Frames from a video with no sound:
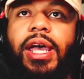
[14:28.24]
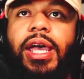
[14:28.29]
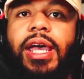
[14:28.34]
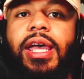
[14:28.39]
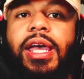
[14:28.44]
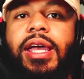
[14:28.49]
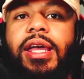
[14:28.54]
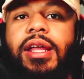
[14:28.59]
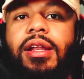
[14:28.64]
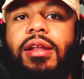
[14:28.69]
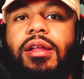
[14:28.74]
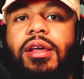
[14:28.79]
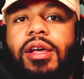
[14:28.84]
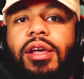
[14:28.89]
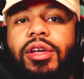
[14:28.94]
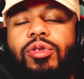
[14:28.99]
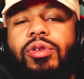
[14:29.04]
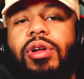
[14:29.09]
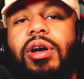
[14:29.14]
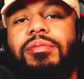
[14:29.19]
And,
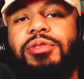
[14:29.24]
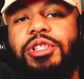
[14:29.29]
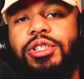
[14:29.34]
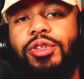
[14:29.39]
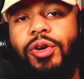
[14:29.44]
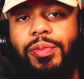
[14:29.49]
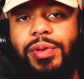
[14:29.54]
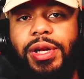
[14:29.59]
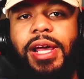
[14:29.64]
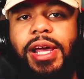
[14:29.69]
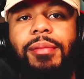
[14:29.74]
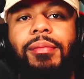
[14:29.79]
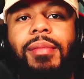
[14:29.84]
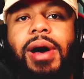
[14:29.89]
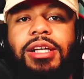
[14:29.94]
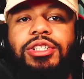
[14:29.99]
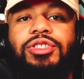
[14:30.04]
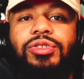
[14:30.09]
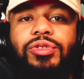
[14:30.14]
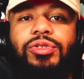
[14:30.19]
I'm just hoping that
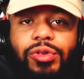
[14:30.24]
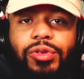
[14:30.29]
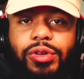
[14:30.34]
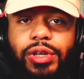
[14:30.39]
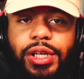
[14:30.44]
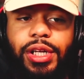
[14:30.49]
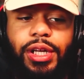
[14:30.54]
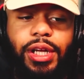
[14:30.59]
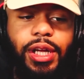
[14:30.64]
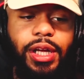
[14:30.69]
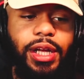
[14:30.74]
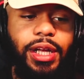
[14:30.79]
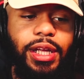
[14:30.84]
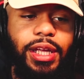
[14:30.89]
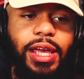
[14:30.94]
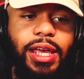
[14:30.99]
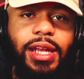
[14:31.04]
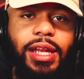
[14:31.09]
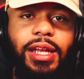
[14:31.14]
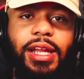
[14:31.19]
my story
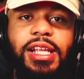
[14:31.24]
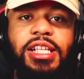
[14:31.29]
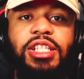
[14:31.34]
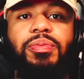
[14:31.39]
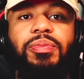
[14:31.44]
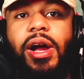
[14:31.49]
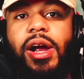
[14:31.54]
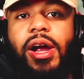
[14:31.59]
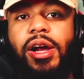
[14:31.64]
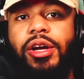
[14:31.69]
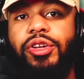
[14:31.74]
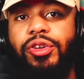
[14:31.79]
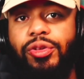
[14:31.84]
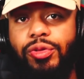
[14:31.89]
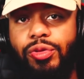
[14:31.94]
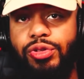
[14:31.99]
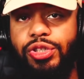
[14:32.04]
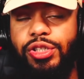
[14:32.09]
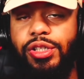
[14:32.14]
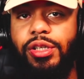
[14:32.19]
can inspire
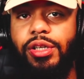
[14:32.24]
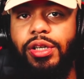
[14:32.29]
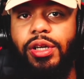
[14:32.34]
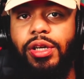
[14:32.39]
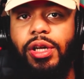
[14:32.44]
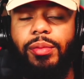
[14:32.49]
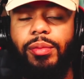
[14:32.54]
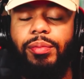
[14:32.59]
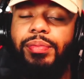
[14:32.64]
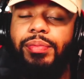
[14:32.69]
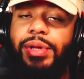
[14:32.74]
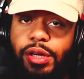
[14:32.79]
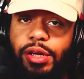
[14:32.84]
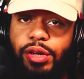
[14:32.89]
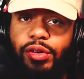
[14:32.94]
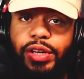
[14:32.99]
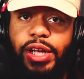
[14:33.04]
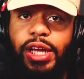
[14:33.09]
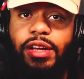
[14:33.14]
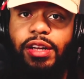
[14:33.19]
you to be a
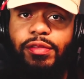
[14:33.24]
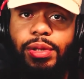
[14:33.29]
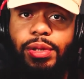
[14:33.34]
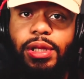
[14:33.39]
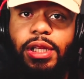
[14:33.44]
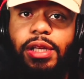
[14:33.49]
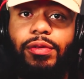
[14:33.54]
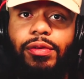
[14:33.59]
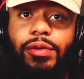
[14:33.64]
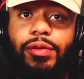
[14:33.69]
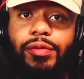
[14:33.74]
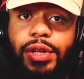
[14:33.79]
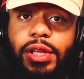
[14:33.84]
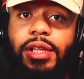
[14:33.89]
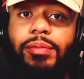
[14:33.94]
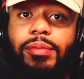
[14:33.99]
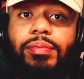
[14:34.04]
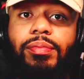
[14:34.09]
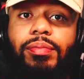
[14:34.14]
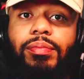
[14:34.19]
creative believer,
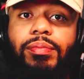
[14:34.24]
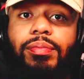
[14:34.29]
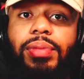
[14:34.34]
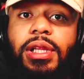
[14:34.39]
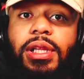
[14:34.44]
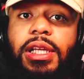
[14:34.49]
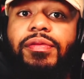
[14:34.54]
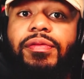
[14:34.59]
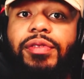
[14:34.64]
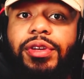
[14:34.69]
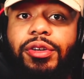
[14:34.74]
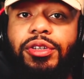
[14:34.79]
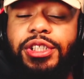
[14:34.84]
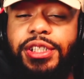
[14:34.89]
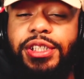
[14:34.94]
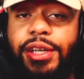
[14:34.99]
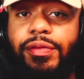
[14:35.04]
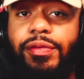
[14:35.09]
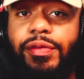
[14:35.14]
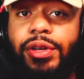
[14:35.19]
really believe in
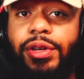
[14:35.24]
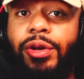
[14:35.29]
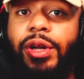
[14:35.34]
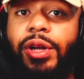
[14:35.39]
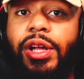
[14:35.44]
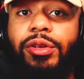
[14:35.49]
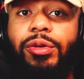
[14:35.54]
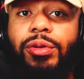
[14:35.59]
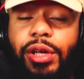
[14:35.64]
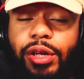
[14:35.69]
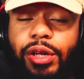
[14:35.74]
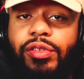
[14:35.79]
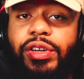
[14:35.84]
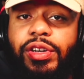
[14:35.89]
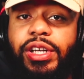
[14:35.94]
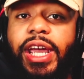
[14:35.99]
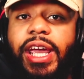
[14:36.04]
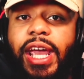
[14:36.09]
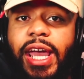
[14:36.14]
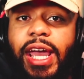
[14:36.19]
yourself and know that you can
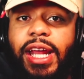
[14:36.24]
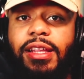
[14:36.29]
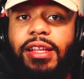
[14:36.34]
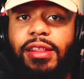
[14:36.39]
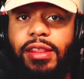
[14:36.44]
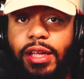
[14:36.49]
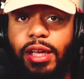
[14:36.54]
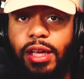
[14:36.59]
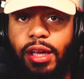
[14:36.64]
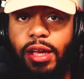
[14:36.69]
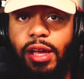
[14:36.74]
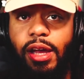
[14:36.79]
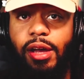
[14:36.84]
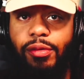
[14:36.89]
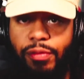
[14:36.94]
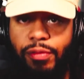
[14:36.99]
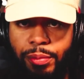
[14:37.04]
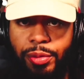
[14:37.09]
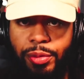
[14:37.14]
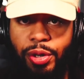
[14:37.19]
create anything
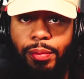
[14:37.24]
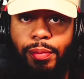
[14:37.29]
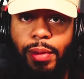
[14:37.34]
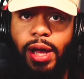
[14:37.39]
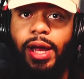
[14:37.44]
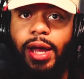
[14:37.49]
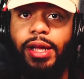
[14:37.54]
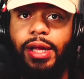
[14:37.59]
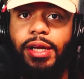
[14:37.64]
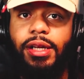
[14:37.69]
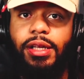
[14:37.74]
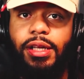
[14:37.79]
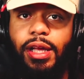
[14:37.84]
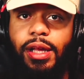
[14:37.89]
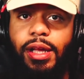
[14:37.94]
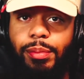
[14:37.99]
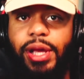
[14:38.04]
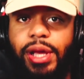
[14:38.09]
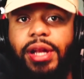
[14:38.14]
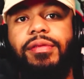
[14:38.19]
from your mind
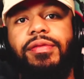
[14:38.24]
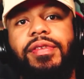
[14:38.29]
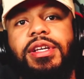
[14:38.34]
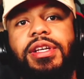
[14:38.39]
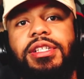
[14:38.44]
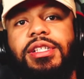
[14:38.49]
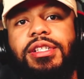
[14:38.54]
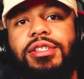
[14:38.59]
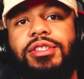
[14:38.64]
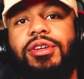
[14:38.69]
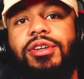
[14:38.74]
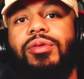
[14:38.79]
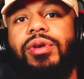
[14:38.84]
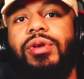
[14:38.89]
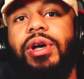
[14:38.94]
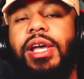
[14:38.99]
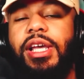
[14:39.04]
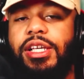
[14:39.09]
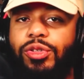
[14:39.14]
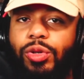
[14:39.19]
and manifest it. So
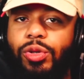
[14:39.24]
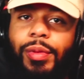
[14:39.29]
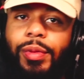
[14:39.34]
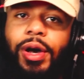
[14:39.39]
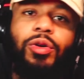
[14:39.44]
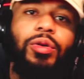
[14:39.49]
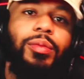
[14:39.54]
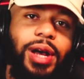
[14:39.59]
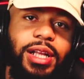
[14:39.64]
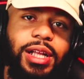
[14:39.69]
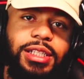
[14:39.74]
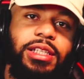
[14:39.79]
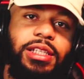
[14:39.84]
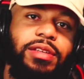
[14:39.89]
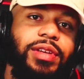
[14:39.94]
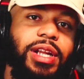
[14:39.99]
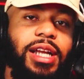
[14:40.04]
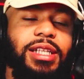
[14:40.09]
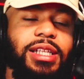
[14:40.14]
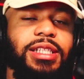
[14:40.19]
it's
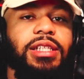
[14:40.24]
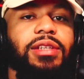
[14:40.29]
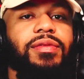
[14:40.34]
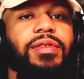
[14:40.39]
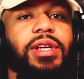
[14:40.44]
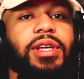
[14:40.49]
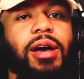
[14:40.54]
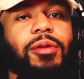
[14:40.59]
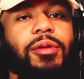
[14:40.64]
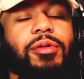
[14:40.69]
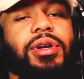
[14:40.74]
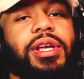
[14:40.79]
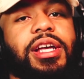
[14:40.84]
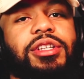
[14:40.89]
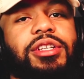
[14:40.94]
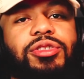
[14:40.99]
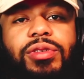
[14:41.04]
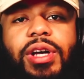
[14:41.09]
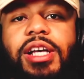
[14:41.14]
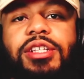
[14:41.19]
whoamI.tv.tv. I will
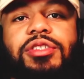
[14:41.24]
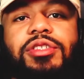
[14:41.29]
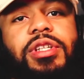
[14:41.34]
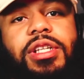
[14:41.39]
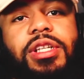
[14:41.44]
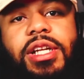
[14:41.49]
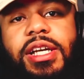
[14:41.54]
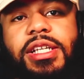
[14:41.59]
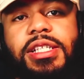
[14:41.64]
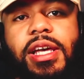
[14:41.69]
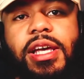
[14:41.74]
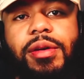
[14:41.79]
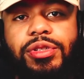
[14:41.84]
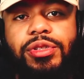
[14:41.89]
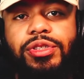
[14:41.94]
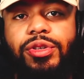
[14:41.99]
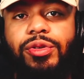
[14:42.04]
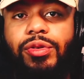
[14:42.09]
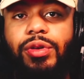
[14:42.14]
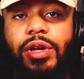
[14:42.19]
catch you guys on the next
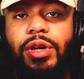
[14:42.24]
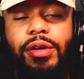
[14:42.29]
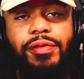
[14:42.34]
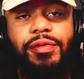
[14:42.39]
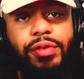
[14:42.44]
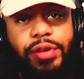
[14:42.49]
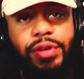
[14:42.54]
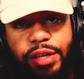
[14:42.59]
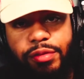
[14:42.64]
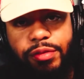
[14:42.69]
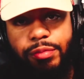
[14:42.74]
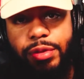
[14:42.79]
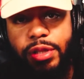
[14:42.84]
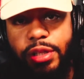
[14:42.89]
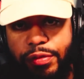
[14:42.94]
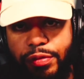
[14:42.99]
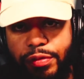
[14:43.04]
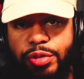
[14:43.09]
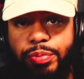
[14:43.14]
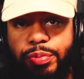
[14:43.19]
episode of Creative
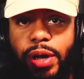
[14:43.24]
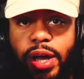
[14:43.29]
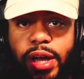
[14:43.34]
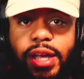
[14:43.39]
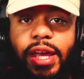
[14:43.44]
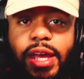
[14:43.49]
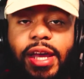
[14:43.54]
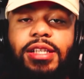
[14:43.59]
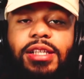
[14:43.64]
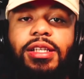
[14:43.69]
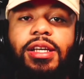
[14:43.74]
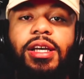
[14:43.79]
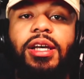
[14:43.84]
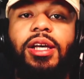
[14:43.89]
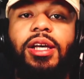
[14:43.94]
Believers Podcast.